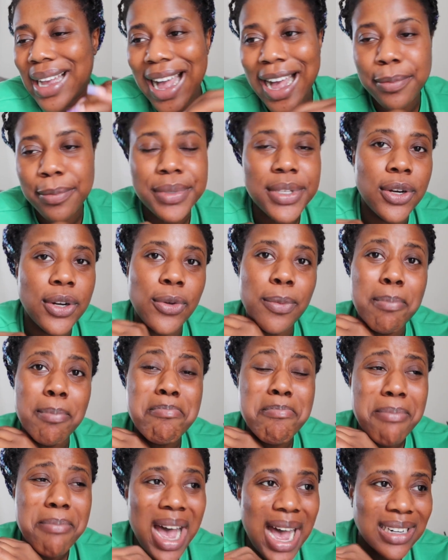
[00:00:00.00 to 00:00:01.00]
Absolute
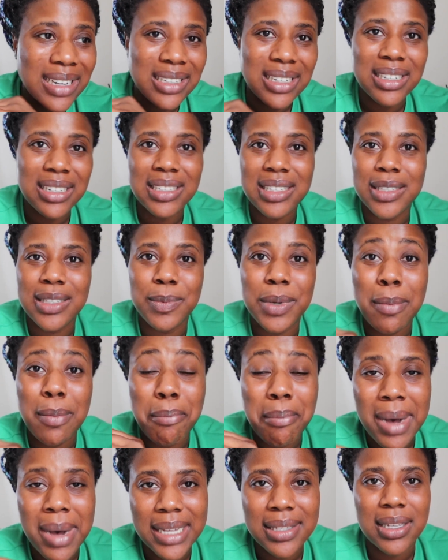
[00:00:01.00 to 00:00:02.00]
madness. It's been a
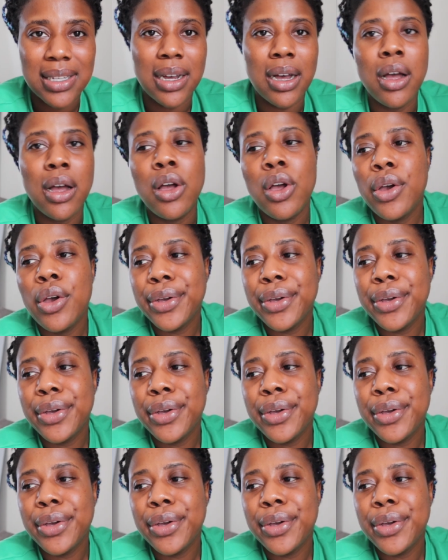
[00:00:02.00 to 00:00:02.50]
muzzle.